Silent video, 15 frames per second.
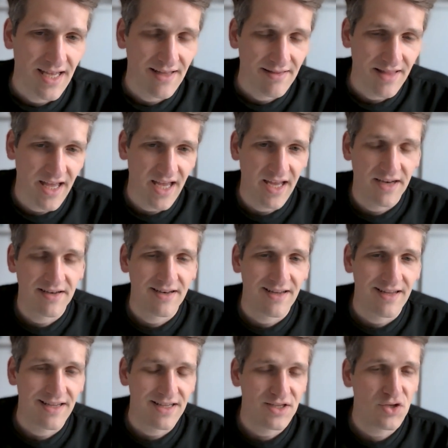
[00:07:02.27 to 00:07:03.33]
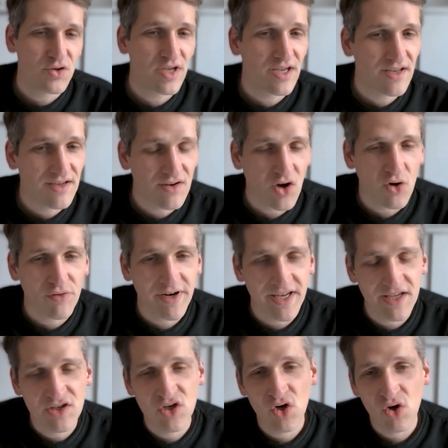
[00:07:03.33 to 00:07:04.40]
then you can
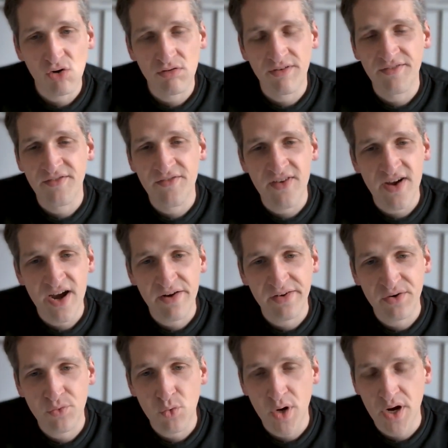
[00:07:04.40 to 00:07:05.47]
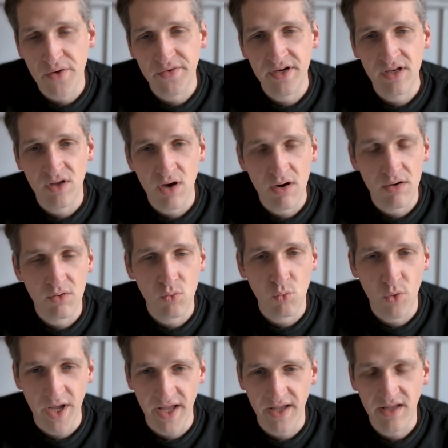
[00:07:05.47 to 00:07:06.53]
already go a very, very long
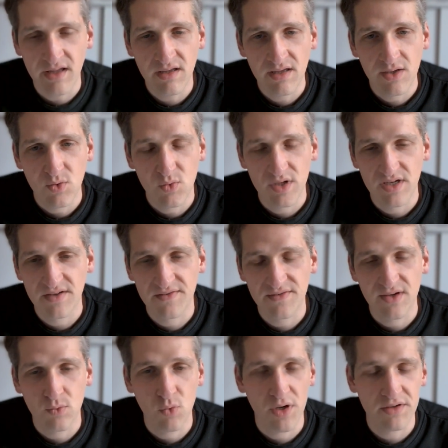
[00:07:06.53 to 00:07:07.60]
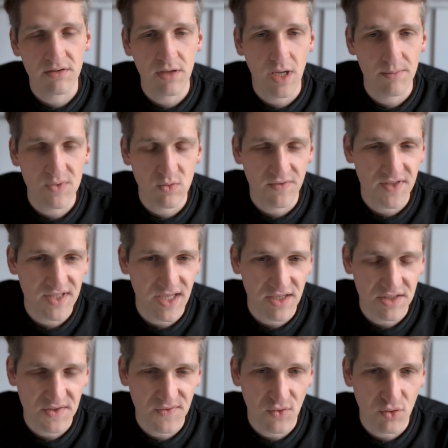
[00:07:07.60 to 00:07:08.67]
way with what comes with
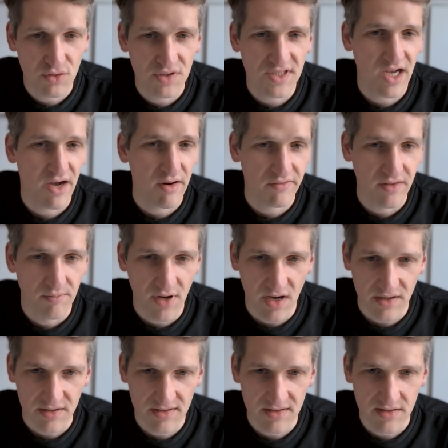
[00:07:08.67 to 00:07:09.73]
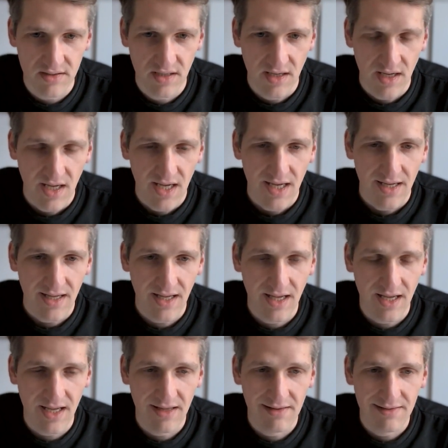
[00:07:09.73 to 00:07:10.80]
Salesforce out of the box.
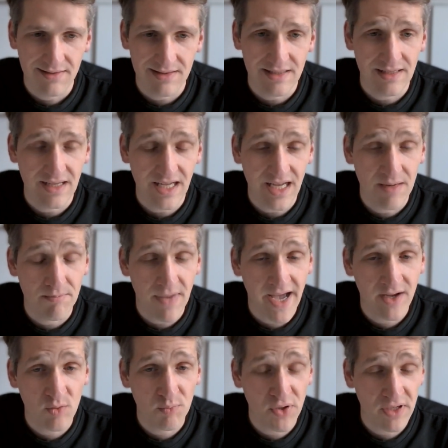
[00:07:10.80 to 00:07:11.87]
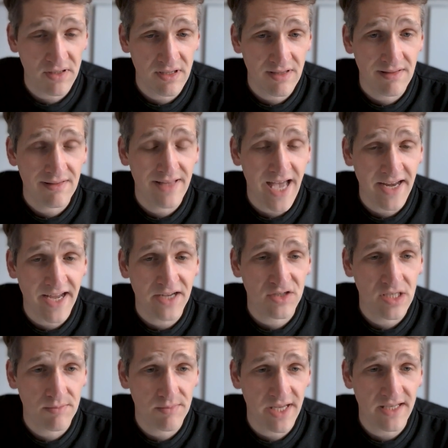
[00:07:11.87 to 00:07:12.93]
And in my opinion, that
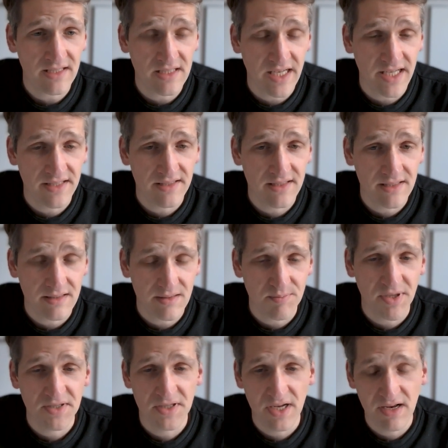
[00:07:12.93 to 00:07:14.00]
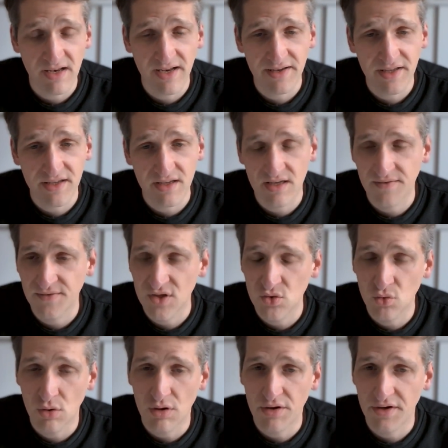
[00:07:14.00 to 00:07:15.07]
actually makes sense, particularly if
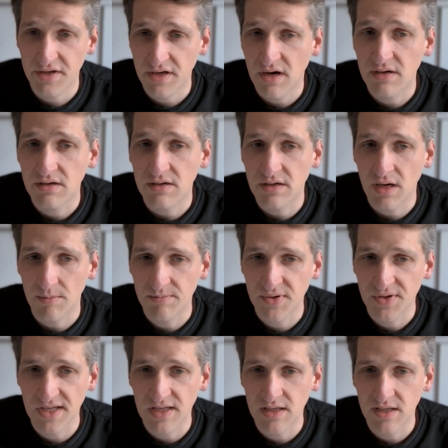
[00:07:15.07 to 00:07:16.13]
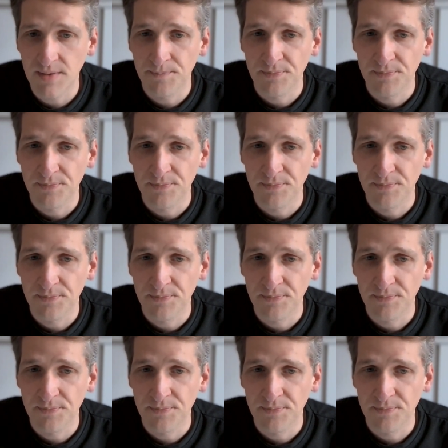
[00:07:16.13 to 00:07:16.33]
you are a younger company